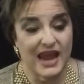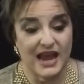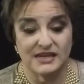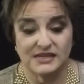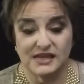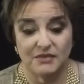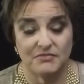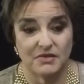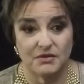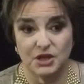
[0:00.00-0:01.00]

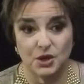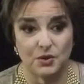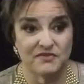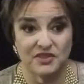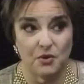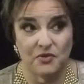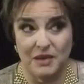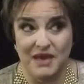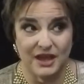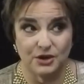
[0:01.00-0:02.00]
And, even though
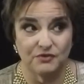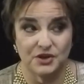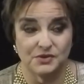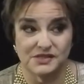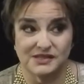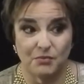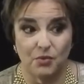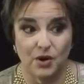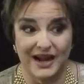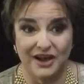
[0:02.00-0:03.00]
they may interview
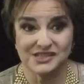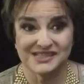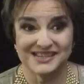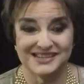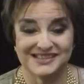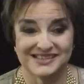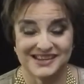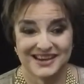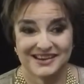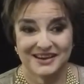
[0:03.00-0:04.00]
someone else's
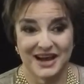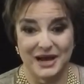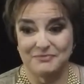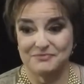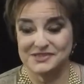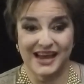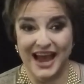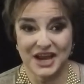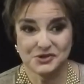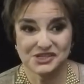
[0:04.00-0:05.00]

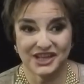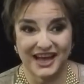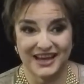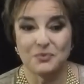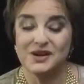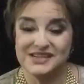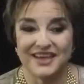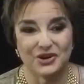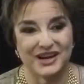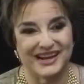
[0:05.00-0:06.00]
psychiatrist client, one
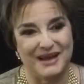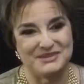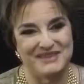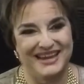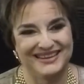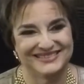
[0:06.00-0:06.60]
day they're going to come to me.